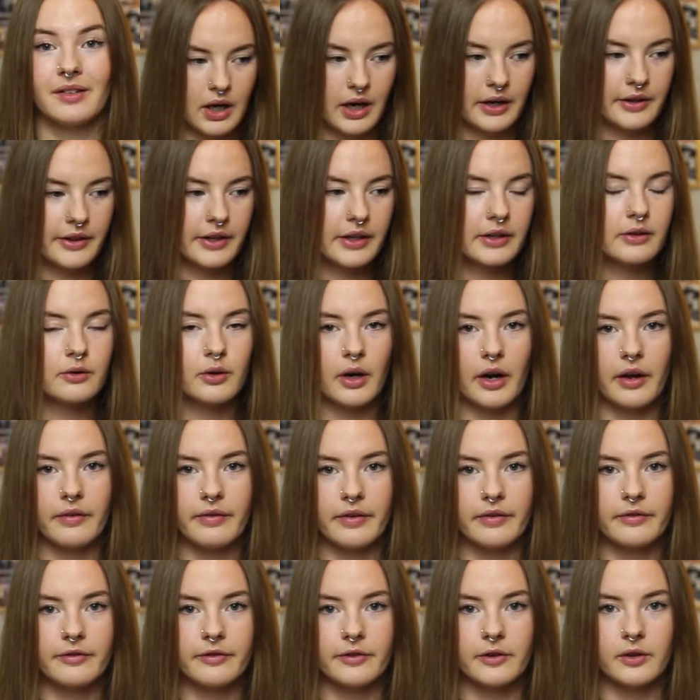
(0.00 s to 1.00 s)
I think
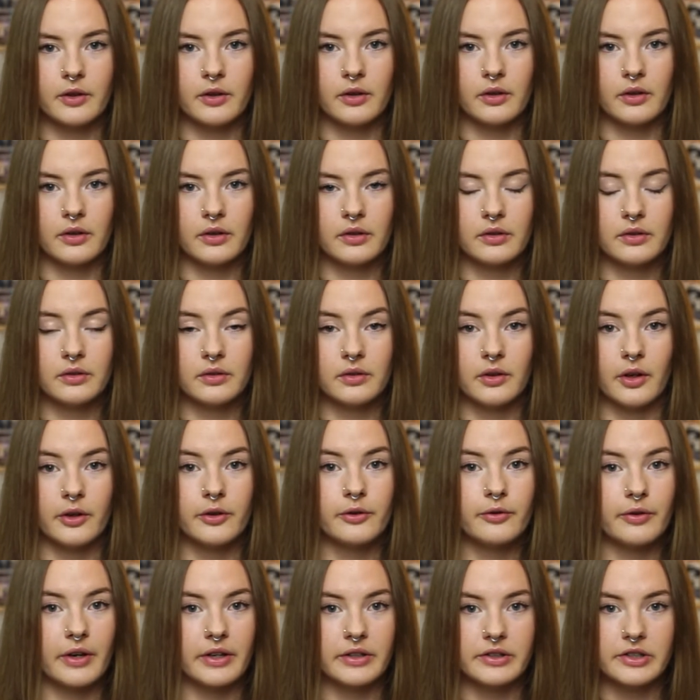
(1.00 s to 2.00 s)
craving for those
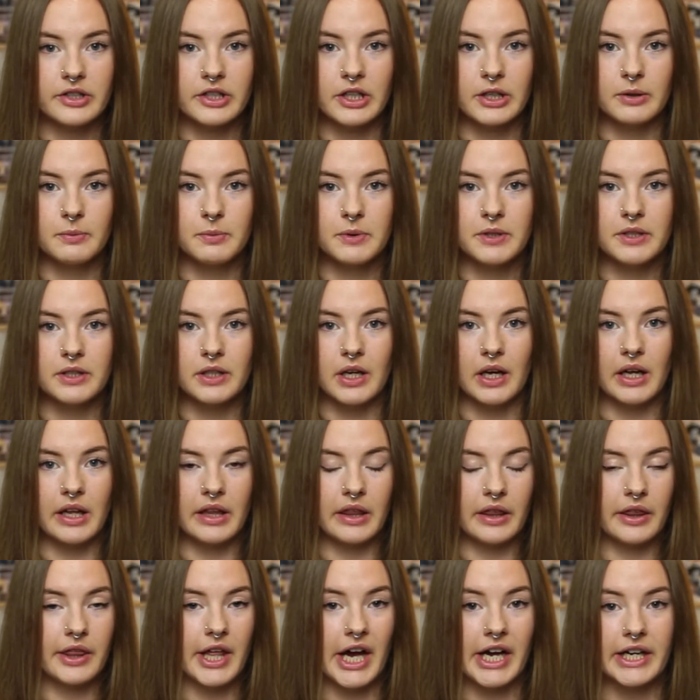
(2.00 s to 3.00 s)
friendships
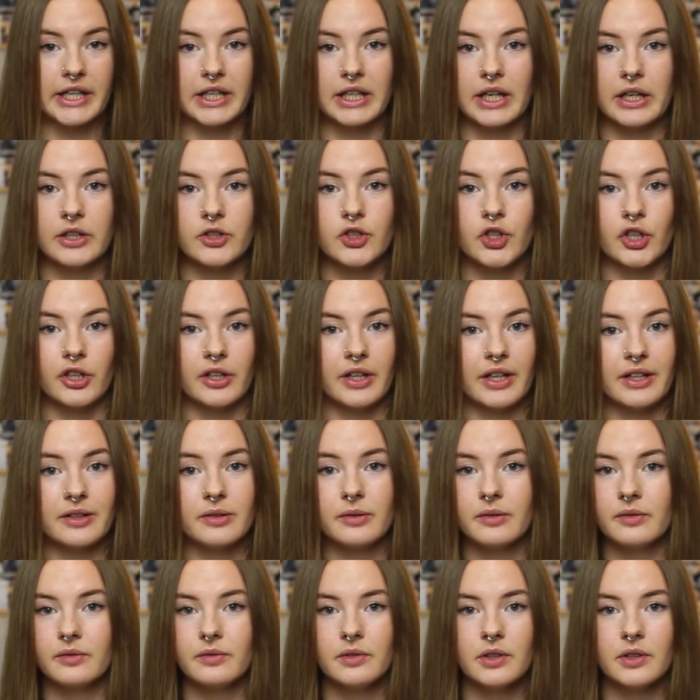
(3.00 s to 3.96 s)
and that connection is